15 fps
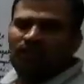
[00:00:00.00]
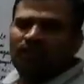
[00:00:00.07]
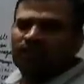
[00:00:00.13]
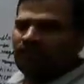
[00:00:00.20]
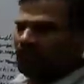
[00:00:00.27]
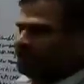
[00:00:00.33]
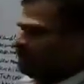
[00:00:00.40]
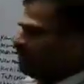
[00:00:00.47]

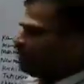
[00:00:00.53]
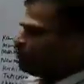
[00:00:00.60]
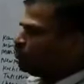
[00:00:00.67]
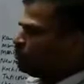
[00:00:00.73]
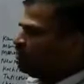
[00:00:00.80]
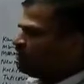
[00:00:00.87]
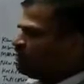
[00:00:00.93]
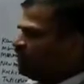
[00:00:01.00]
that are to
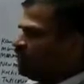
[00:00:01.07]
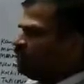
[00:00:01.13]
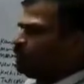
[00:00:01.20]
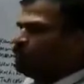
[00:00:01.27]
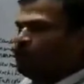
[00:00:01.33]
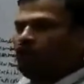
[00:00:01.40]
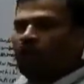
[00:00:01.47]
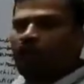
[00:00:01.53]
be sent
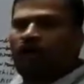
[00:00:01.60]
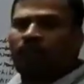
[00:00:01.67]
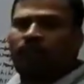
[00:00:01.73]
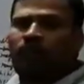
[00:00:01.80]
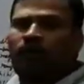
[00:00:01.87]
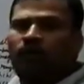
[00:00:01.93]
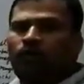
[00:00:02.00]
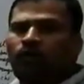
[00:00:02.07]

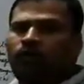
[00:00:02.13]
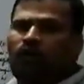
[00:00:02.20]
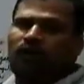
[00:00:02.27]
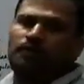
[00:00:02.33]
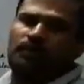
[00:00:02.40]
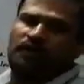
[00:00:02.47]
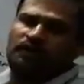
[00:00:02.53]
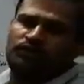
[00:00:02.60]
from one
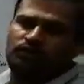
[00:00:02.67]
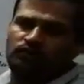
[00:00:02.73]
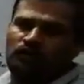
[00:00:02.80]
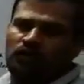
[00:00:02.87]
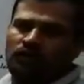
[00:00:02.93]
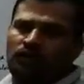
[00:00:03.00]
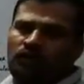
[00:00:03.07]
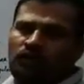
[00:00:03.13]
place to
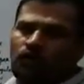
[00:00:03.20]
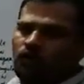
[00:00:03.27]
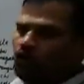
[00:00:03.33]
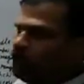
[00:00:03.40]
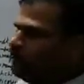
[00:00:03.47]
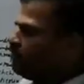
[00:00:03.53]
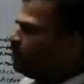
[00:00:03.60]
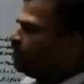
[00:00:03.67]
another, or
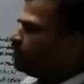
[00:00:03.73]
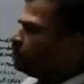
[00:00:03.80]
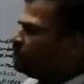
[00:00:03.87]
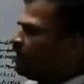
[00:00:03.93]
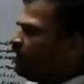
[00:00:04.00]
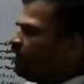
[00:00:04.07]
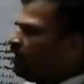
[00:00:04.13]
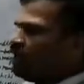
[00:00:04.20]
even to
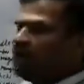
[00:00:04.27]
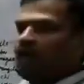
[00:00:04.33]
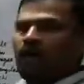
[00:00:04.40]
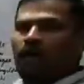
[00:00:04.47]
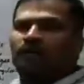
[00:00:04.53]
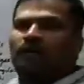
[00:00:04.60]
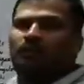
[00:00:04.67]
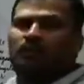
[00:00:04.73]
the
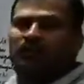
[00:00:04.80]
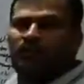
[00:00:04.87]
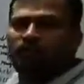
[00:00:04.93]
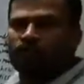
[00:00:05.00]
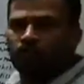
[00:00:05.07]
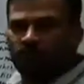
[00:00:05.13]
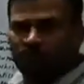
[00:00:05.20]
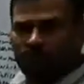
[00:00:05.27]
other parts
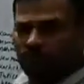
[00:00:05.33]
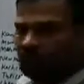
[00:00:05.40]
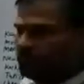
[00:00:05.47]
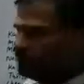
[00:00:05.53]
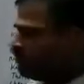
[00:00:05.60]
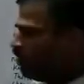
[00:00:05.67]
of the world.